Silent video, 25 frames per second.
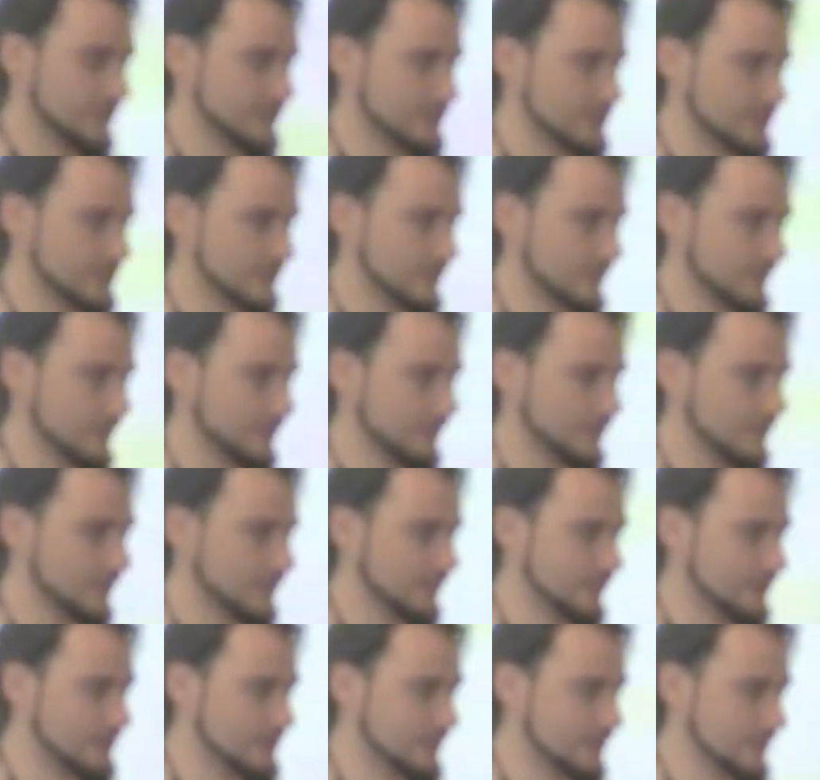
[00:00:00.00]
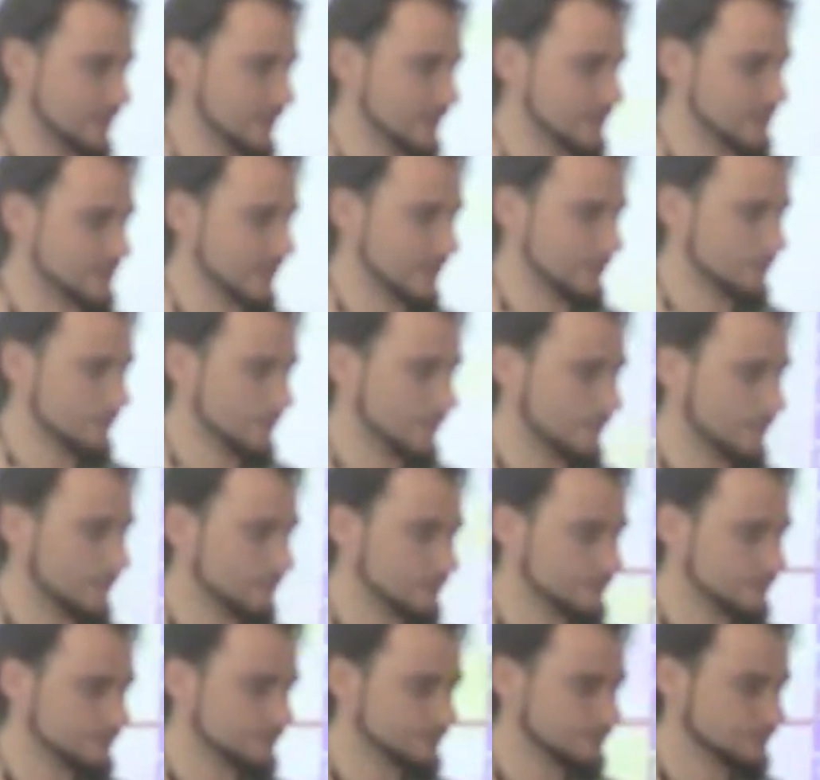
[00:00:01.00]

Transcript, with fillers: as, uh, as an example.